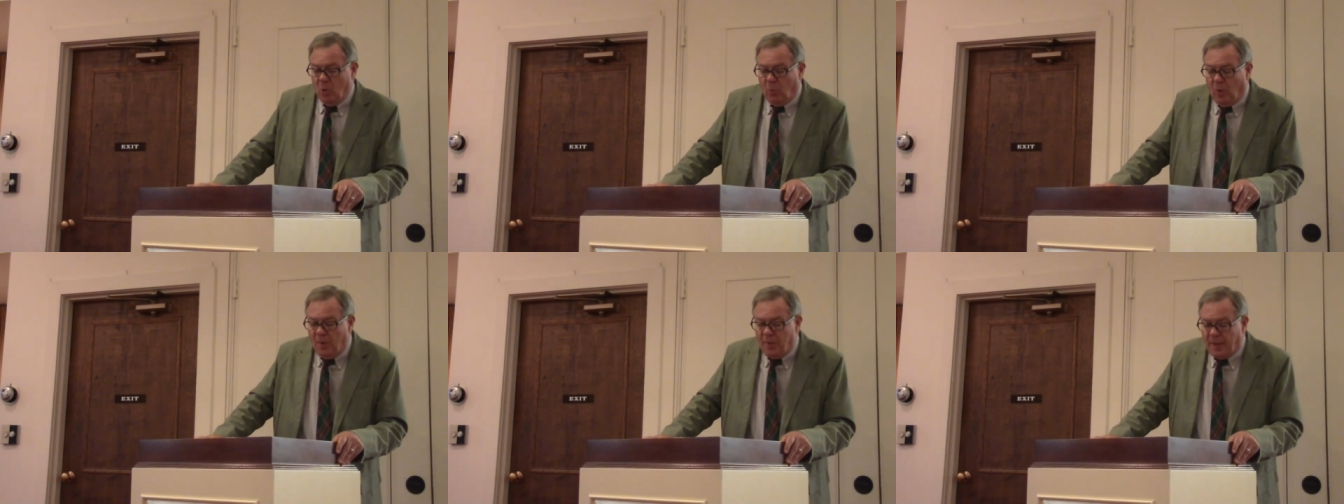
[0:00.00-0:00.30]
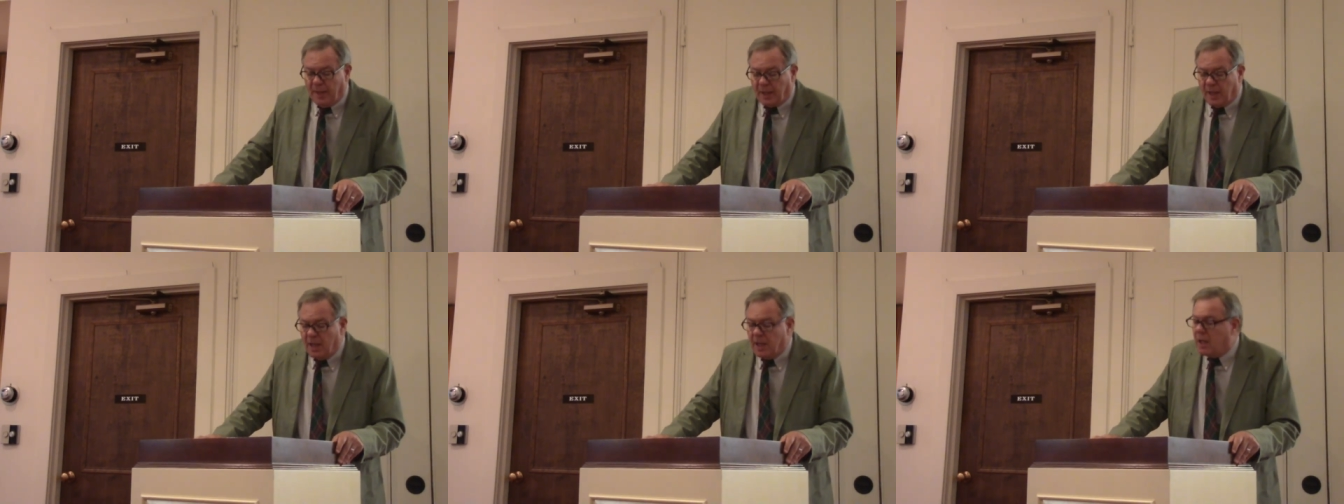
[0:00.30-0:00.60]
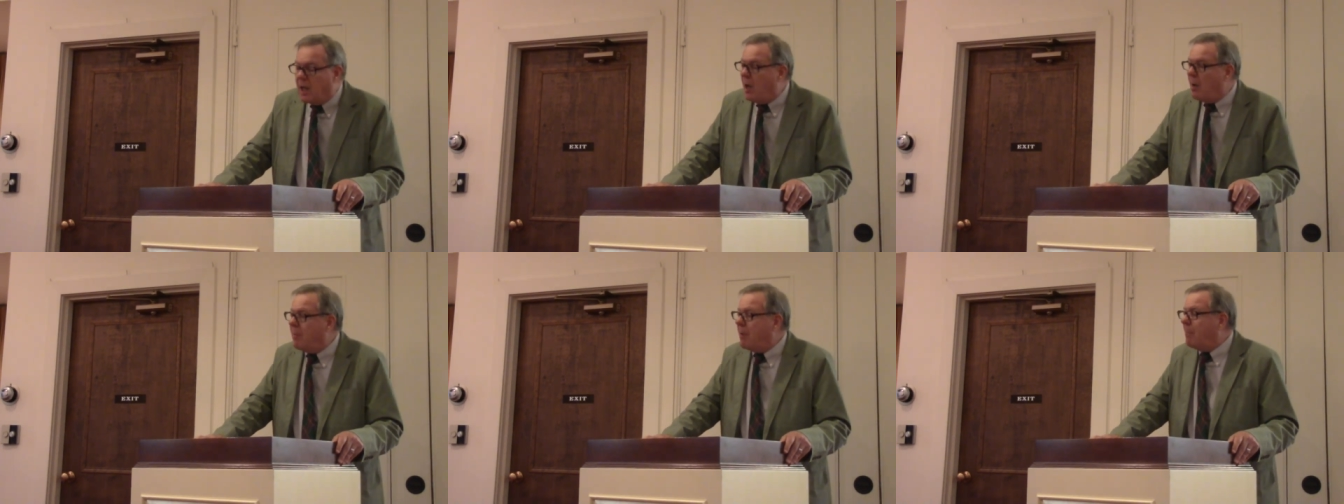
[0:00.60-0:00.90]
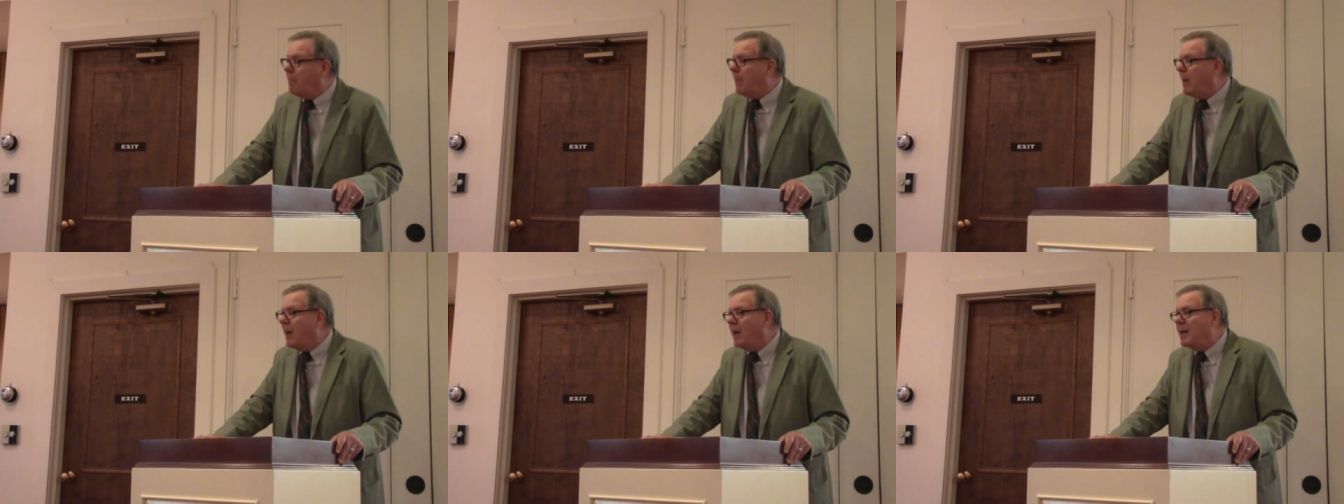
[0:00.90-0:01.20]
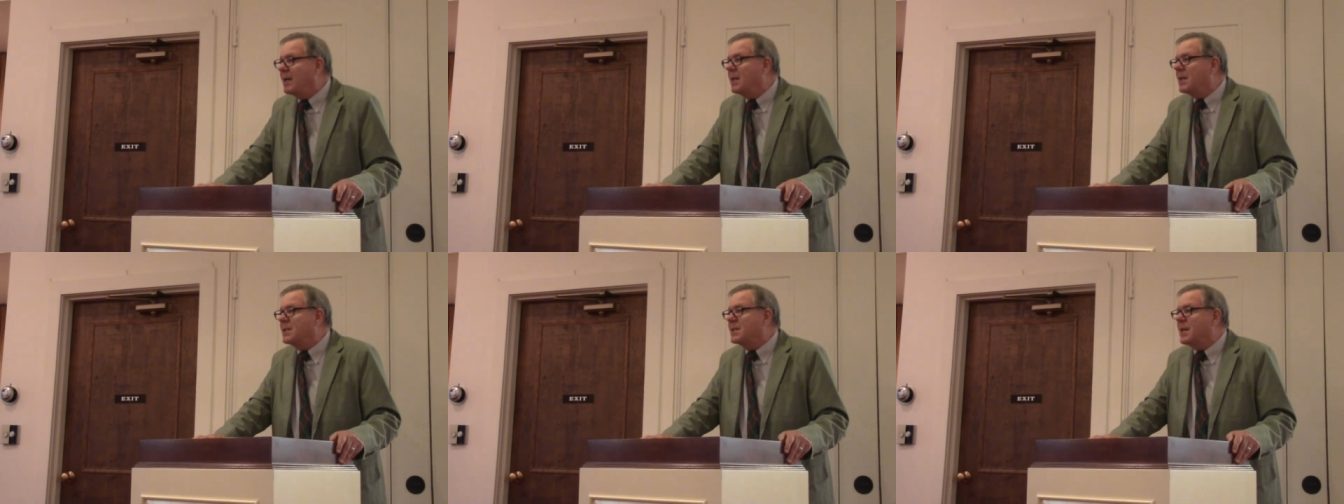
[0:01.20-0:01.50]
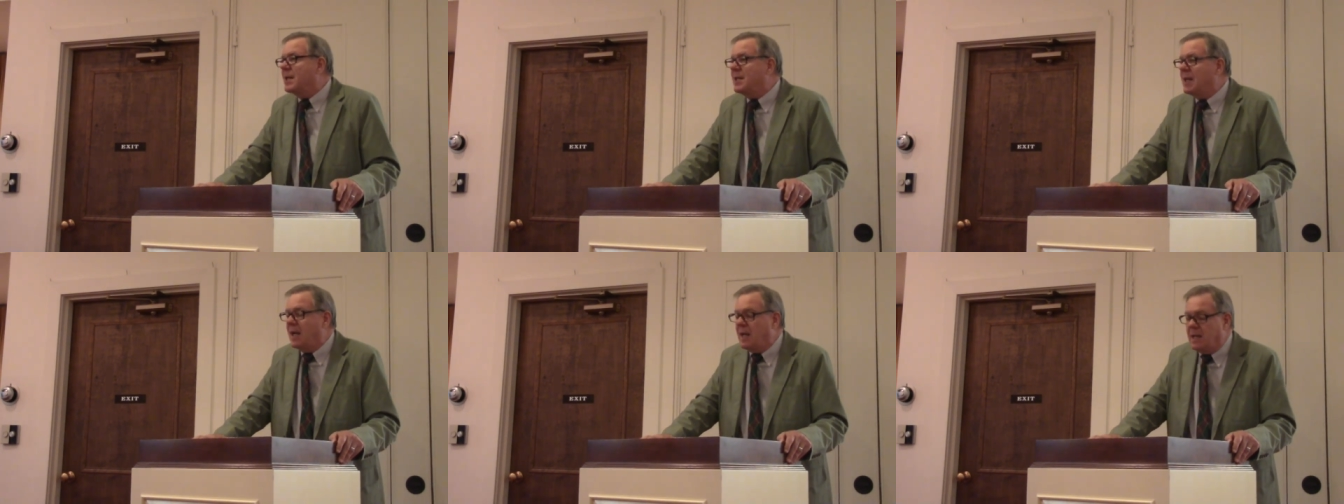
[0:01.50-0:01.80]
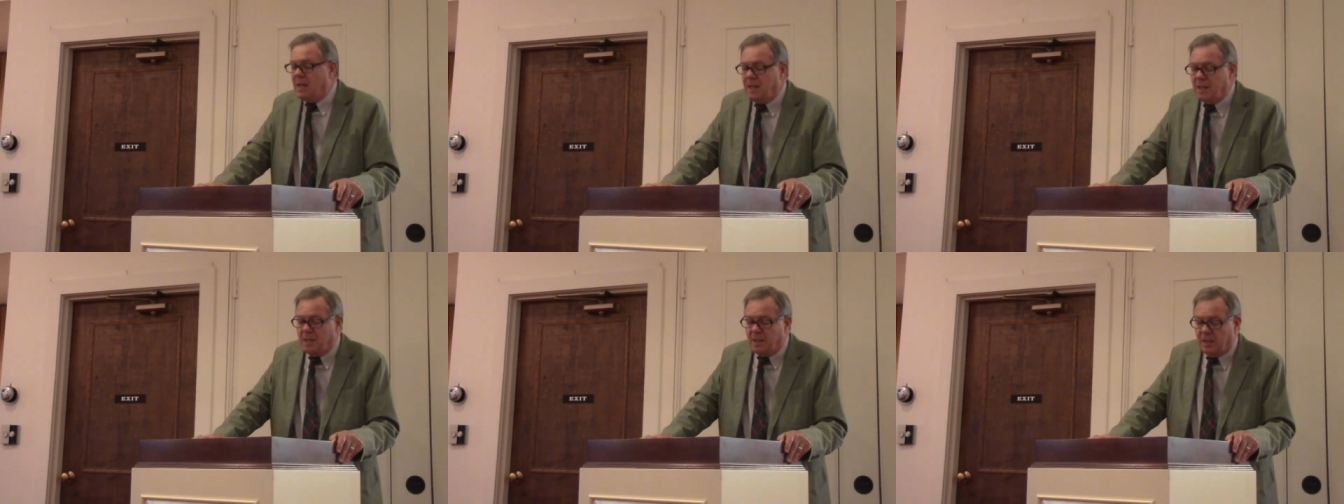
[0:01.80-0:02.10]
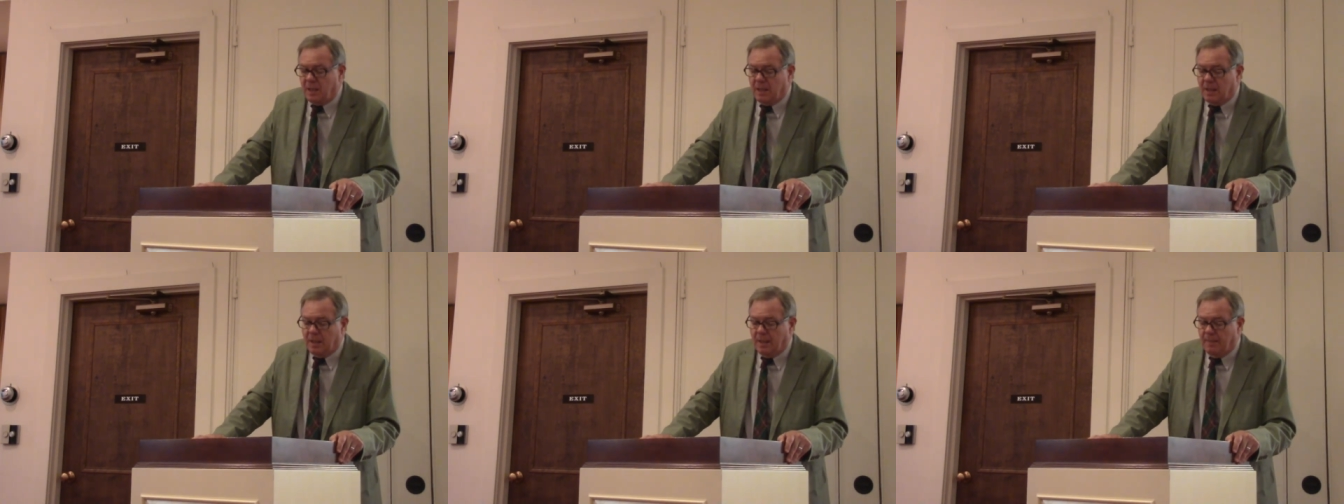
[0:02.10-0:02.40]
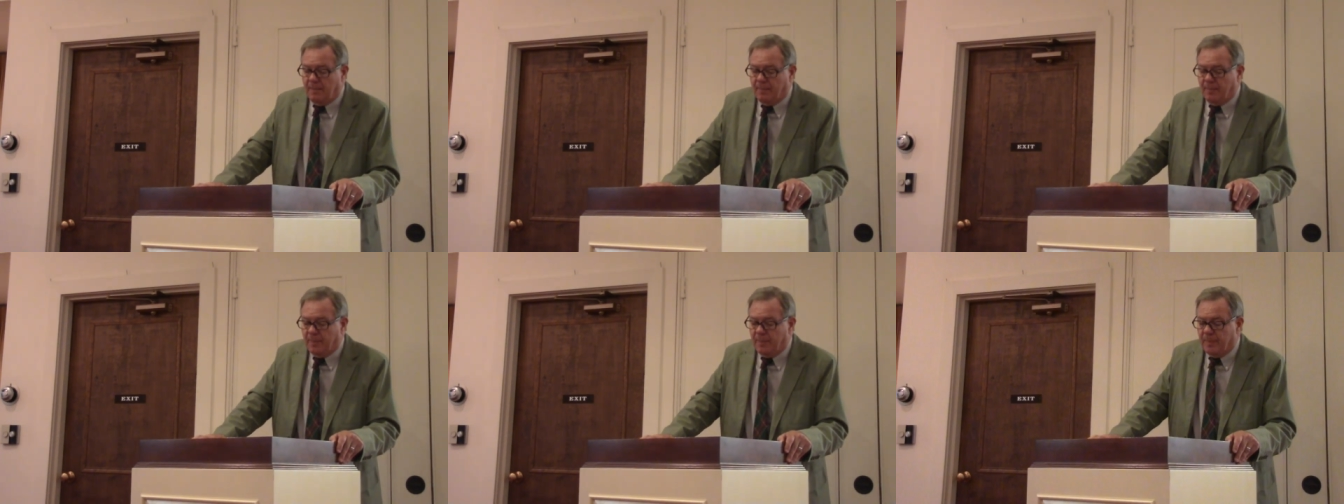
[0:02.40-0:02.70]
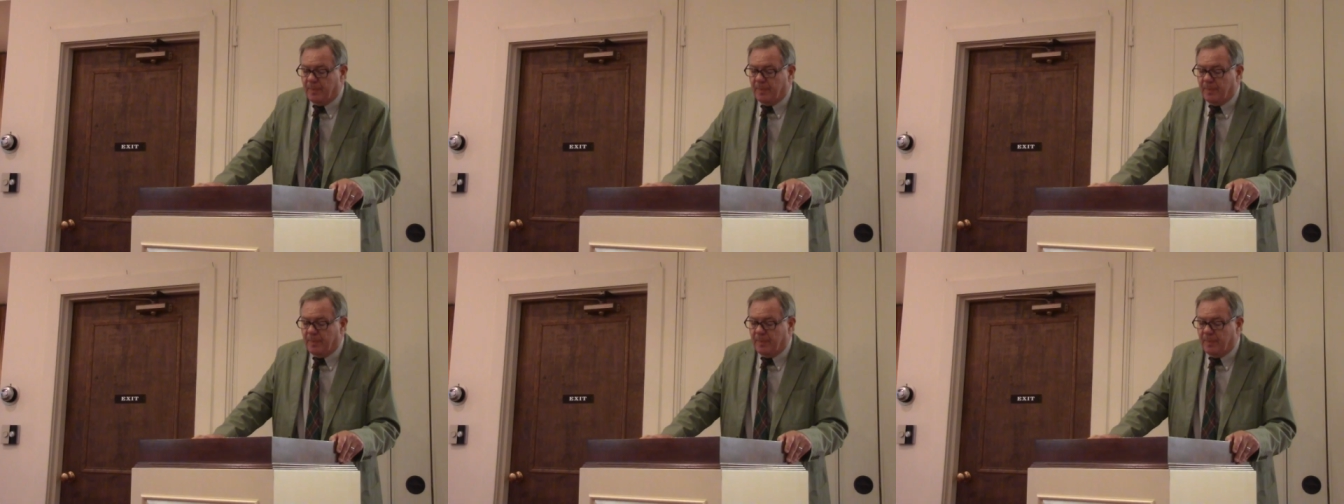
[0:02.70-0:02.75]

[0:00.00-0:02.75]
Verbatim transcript: one that can come upon us at any time.